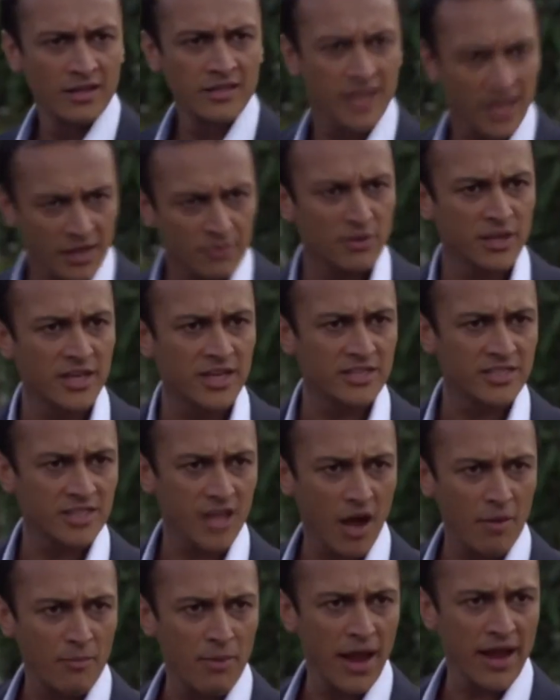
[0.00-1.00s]
tell them they can
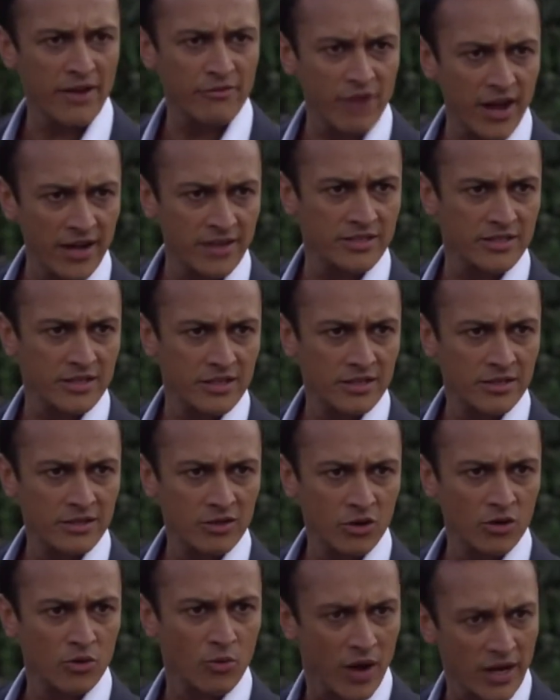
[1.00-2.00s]
start paying rent.
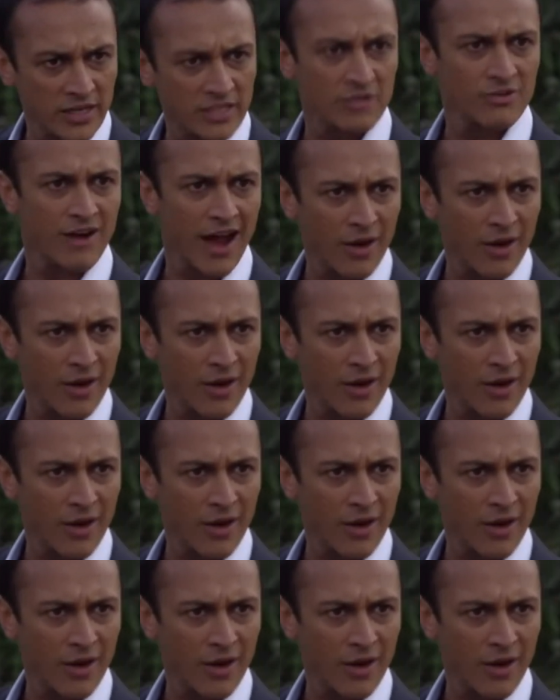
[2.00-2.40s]
Otherwise, they're